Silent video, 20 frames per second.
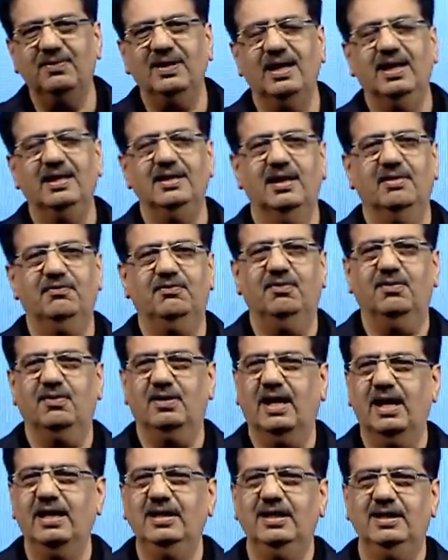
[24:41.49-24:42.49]
and
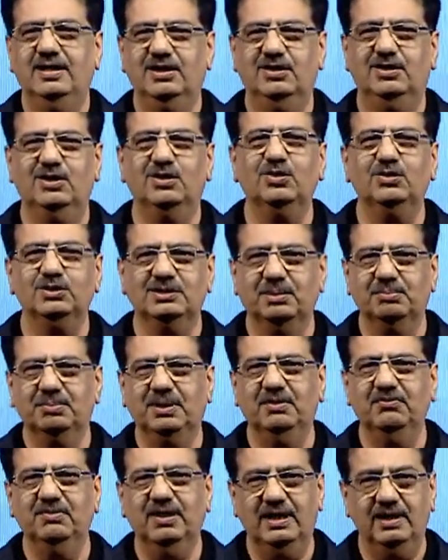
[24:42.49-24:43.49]
therefore I needed to do
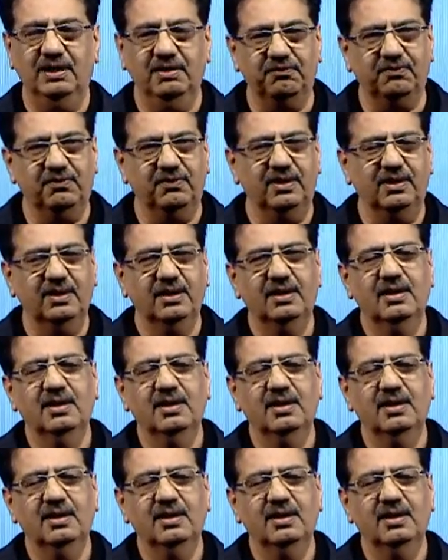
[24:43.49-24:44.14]
something very different.